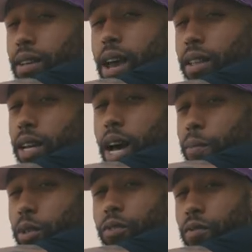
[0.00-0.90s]

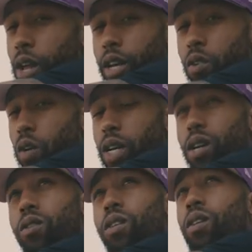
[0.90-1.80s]
helicopters flying
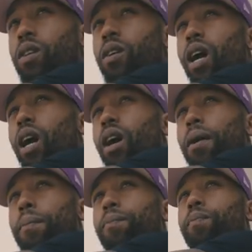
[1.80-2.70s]
around
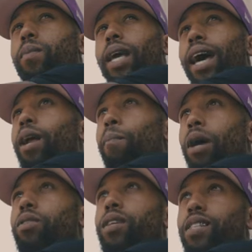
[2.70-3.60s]
at
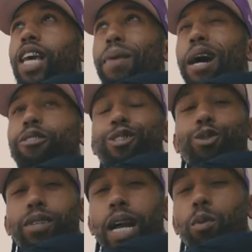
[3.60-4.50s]
about the same
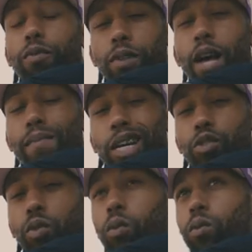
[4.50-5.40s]
altitude that I would fly my
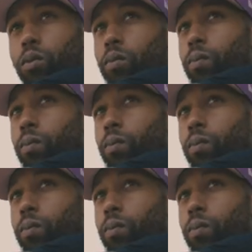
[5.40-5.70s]
drone.